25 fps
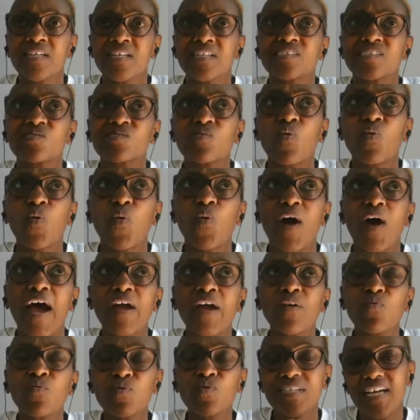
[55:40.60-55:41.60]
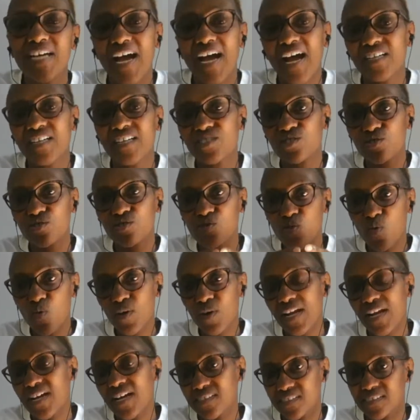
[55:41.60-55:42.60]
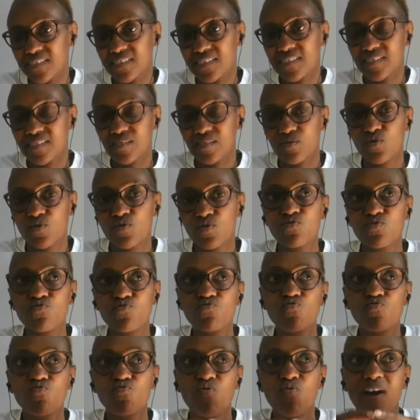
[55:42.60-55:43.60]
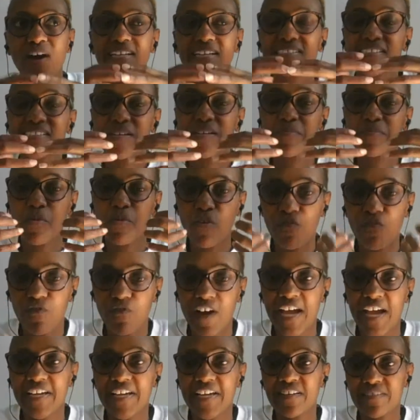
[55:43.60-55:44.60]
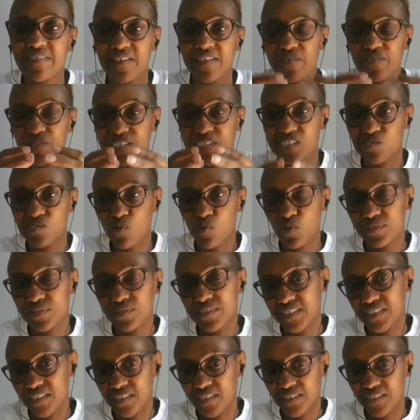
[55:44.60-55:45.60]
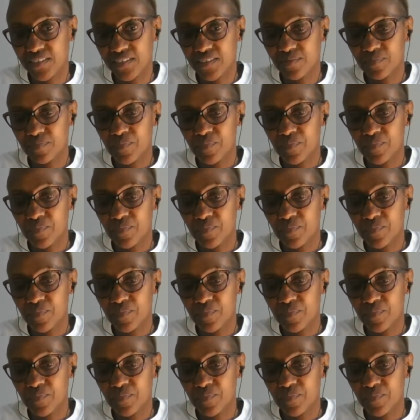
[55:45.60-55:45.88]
So I would urge donors to, as they provide the resources,